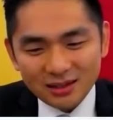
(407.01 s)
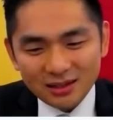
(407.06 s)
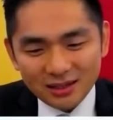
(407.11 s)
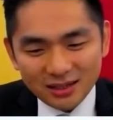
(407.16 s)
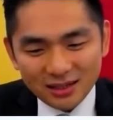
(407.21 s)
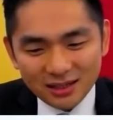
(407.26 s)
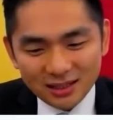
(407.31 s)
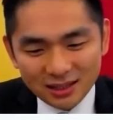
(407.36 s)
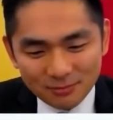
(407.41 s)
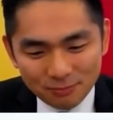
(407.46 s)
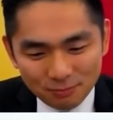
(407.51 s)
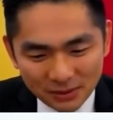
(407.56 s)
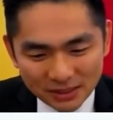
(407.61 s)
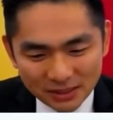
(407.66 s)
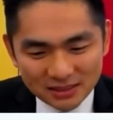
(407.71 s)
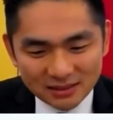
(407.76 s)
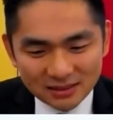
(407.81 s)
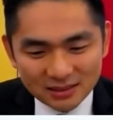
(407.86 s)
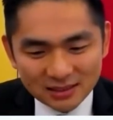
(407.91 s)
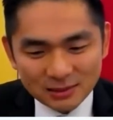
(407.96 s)
in the
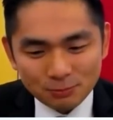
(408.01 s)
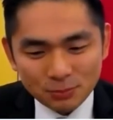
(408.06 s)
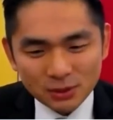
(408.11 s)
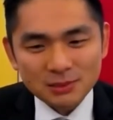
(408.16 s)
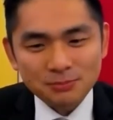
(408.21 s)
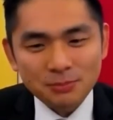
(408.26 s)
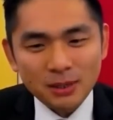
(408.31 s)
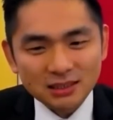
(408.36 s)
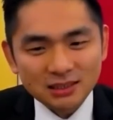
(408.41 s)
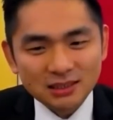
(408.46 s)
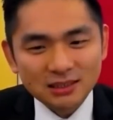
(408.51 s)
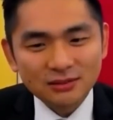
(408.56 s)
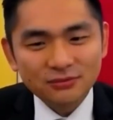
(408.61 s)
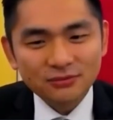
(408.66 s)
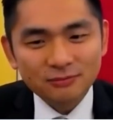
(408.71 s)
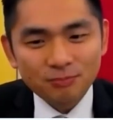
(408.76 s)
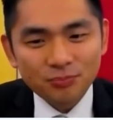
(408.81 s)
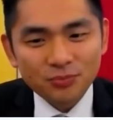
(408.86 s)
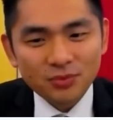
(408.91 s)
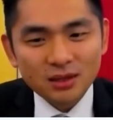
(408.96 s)
business
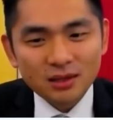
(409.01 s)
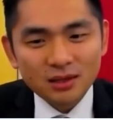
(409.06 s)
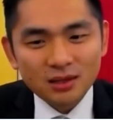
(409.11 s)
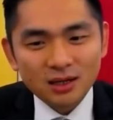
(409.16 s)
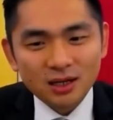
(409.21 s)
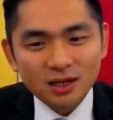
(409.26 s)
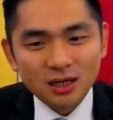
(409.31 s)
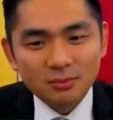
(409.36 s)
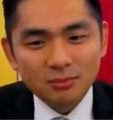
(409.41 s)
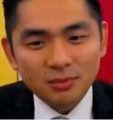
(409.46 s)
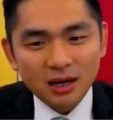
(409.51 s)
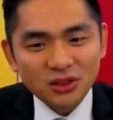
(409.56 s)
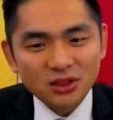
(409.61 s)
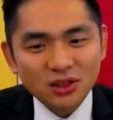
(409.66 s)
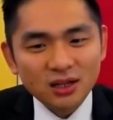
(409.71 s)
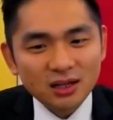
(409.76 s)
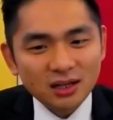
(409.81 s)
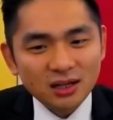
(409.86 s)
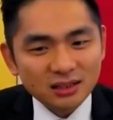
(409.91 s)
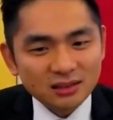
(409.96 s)
perspective, I
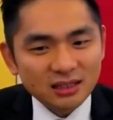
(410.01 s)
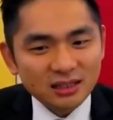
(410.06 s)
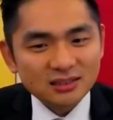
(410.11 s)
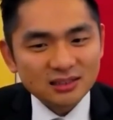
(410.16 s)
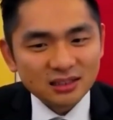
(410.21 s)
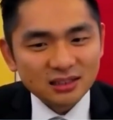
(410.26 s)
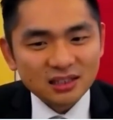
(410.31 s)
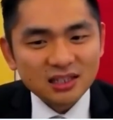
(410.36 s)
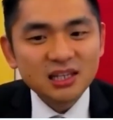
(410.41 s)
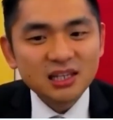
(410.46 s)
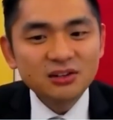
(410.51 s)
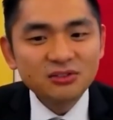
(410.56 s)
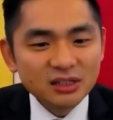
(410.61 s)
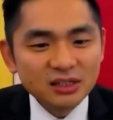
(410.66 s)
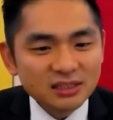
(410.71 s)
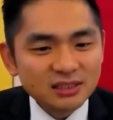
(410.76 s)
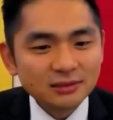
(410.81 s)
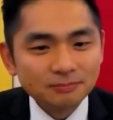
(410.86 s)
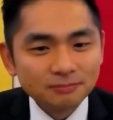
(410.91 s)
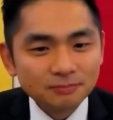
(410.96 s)
think that's the key
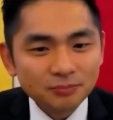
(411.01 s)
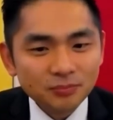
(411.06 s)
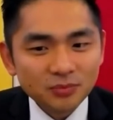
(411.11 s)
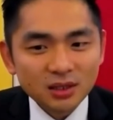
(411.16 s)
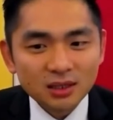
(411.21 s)
reason.